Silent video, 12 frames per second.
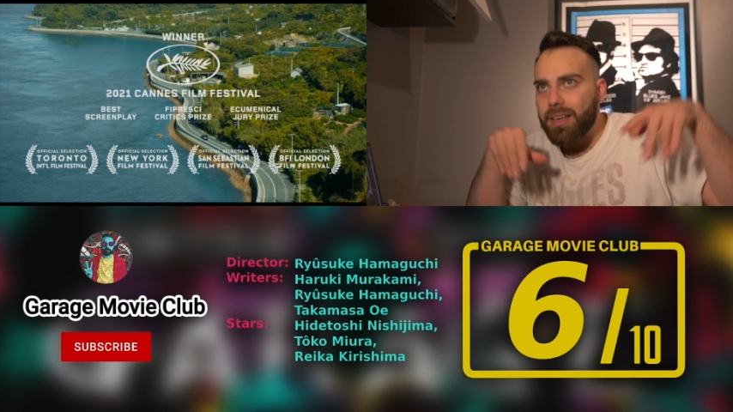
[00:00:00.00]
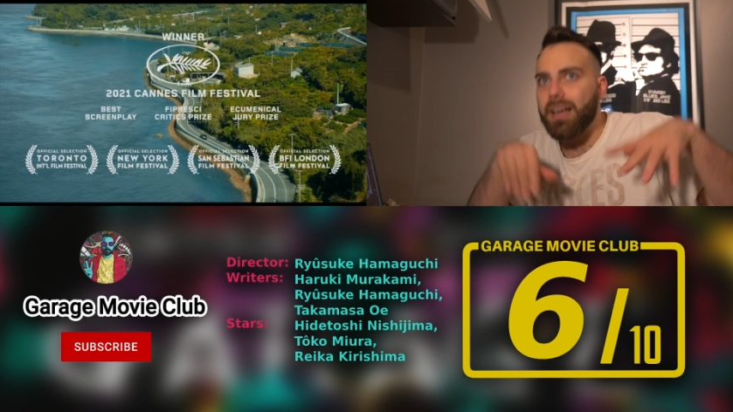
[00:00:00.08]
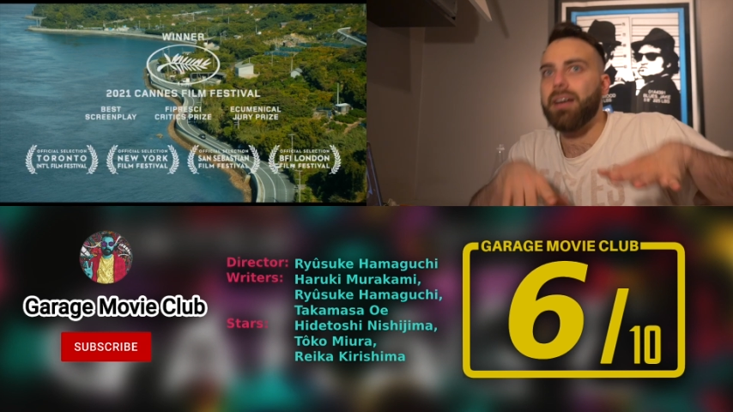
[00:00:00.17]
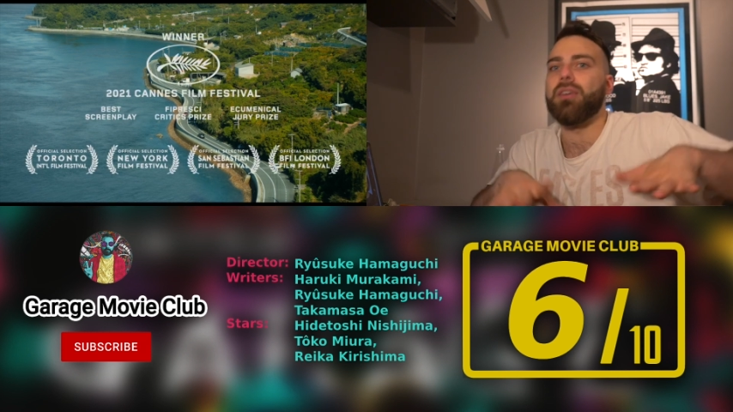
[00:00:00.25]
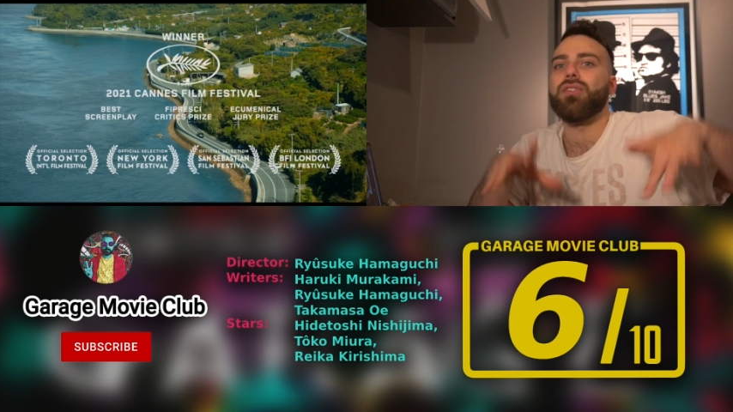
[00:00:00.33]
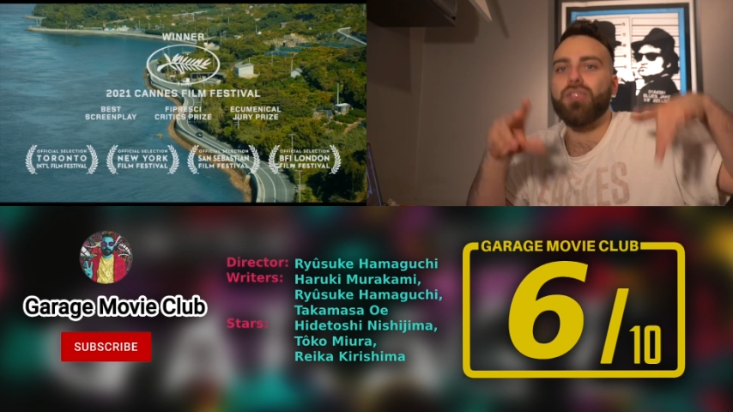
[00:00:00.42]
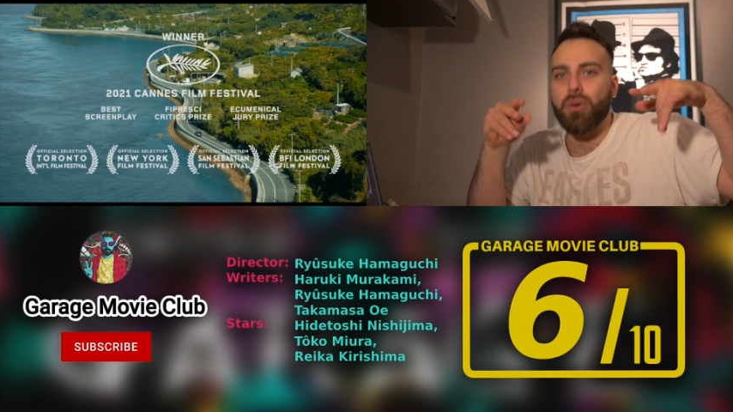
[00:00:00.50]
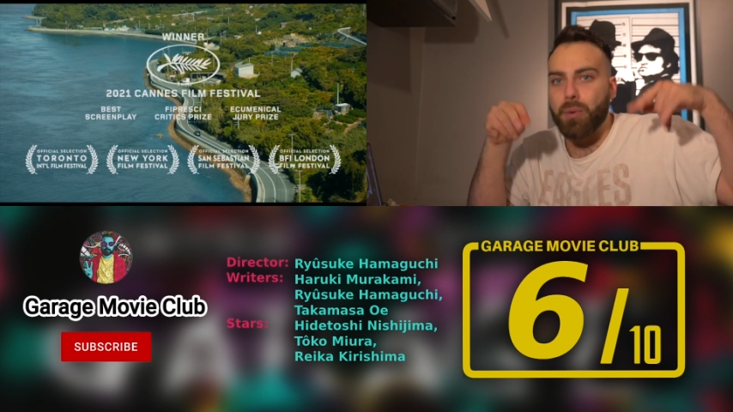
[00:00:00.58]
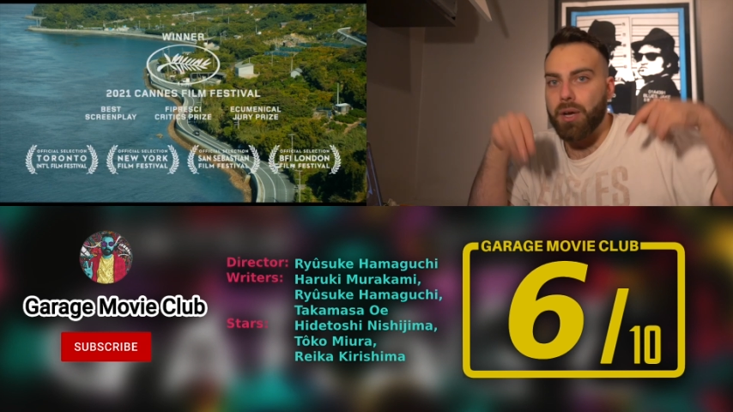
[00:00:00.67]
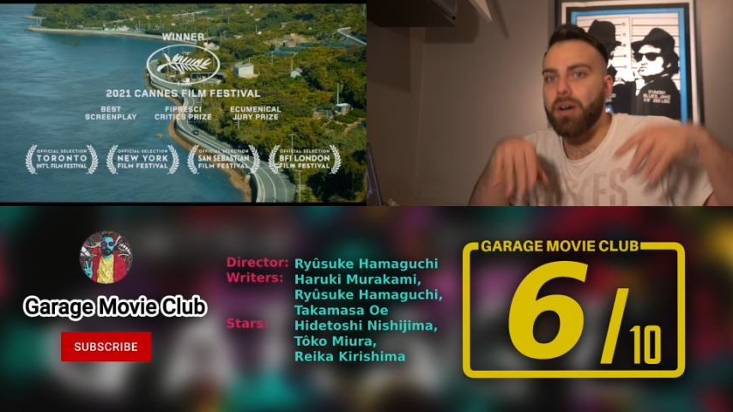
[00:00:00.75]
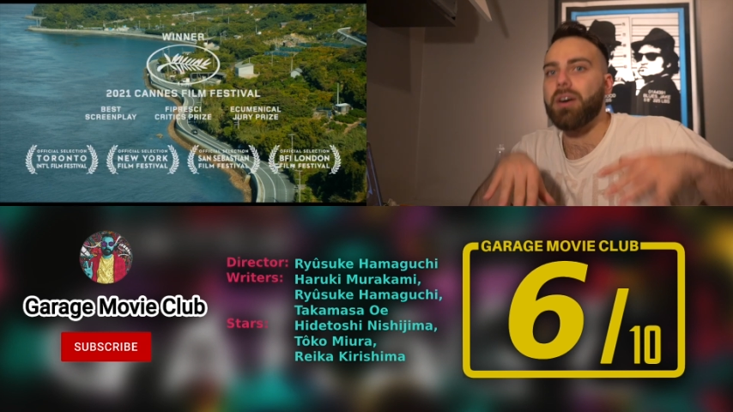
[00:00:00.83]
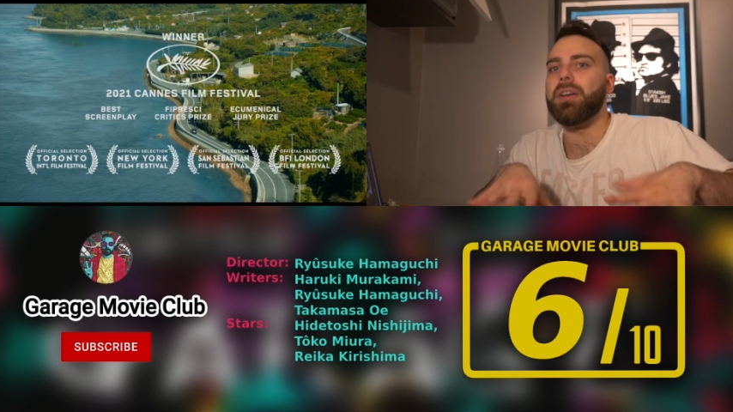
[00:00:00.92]
else
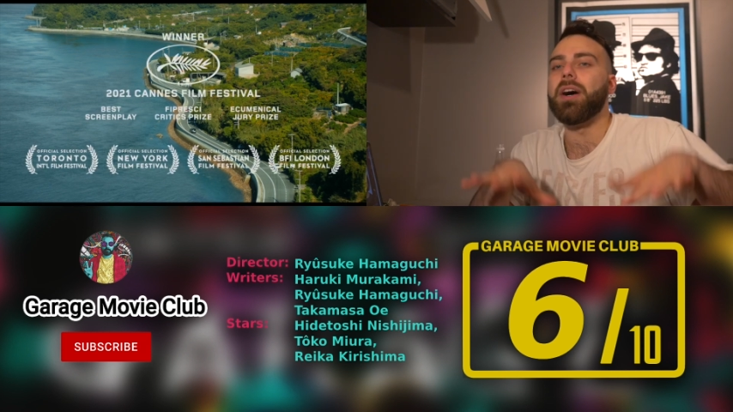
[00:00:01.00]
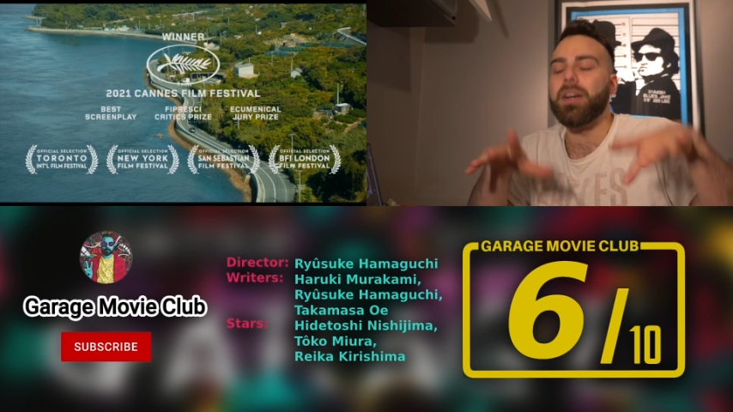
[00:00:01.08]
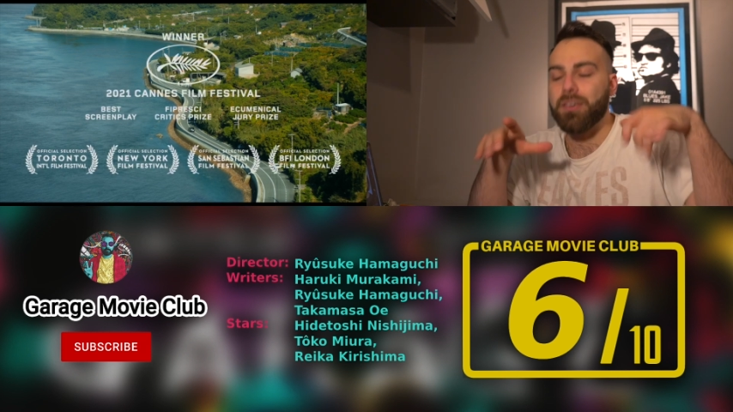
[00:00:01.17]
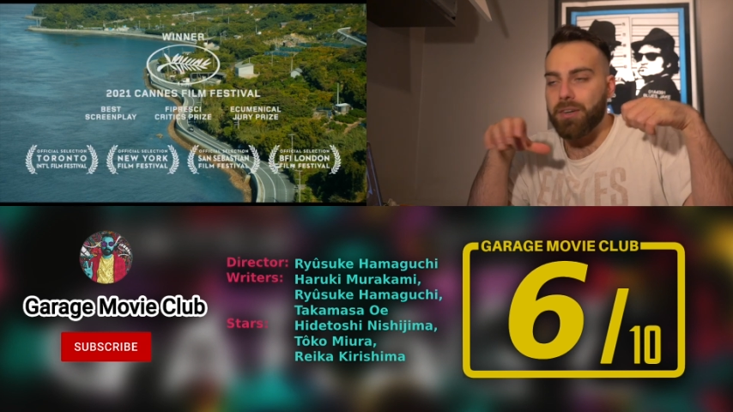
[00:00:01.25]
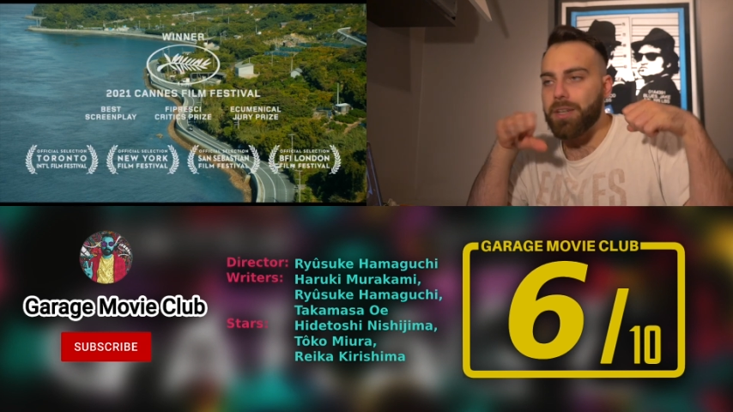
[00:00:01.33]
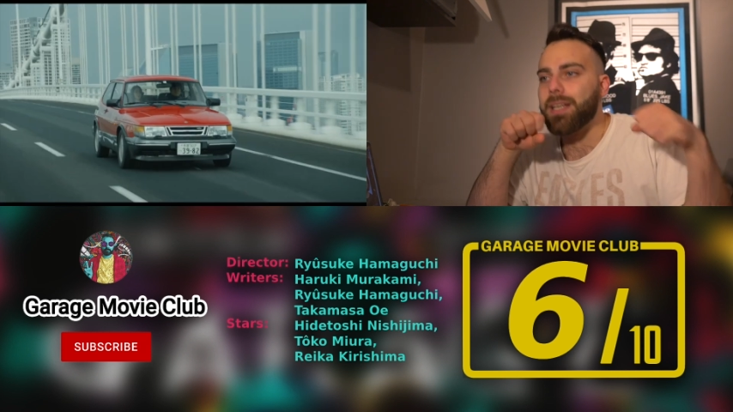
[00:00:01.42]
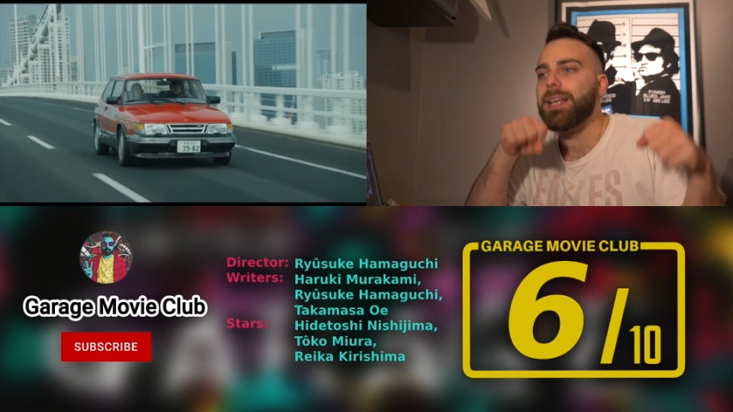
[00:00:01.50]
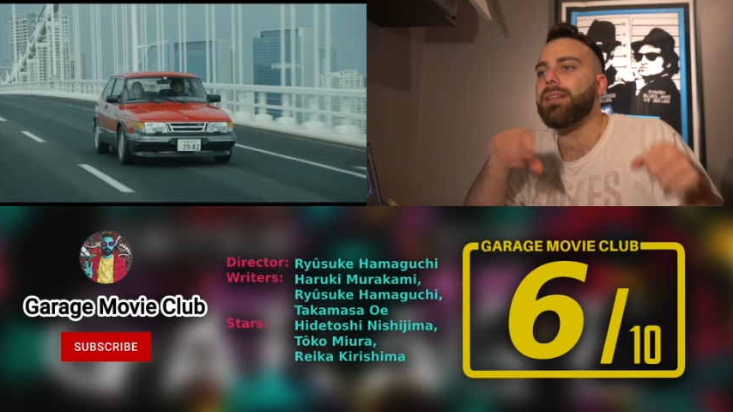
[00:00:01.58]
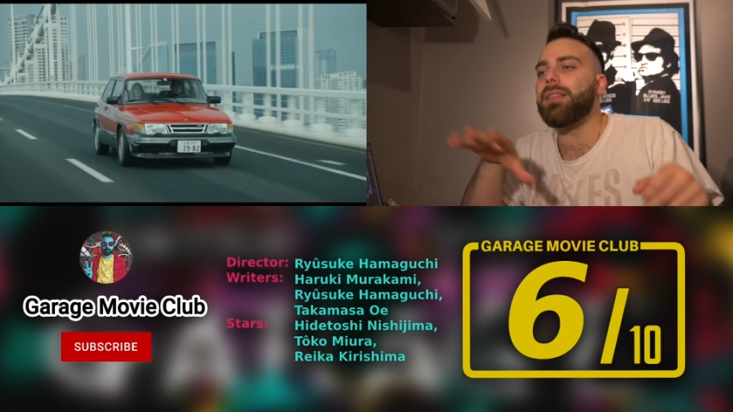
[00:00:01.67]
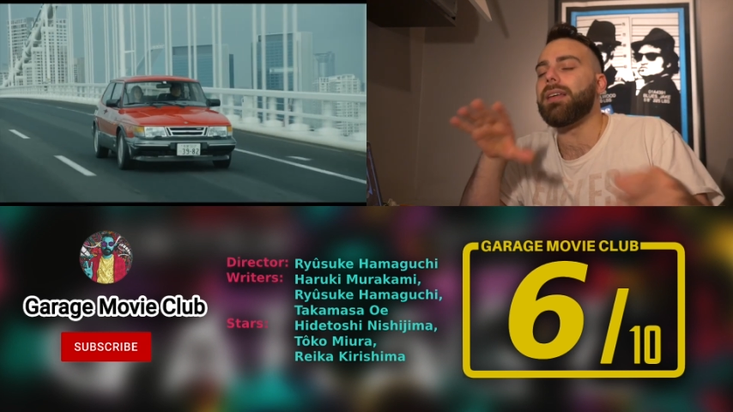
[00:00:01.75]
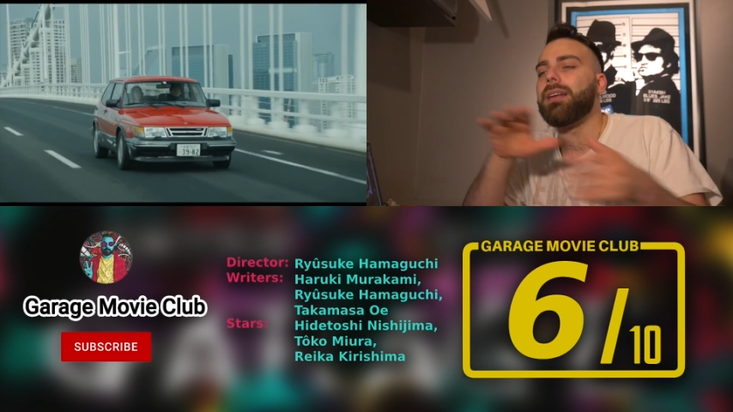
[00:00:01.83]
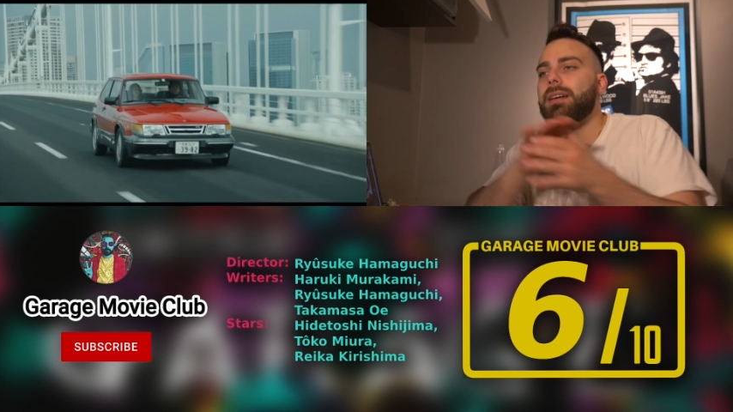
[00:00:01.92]
going on
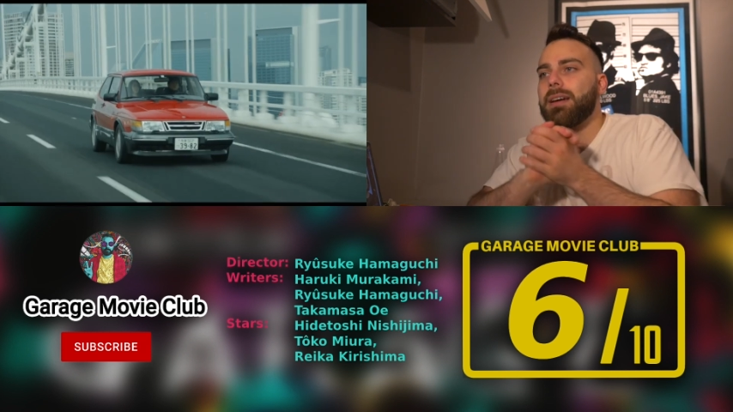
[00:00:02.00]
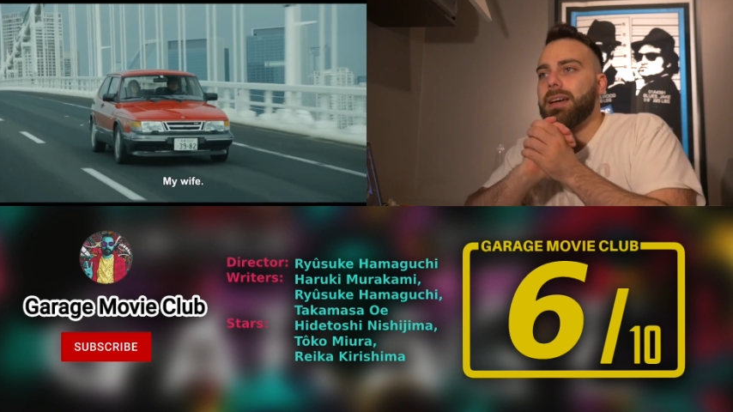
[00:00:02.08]
underneath it.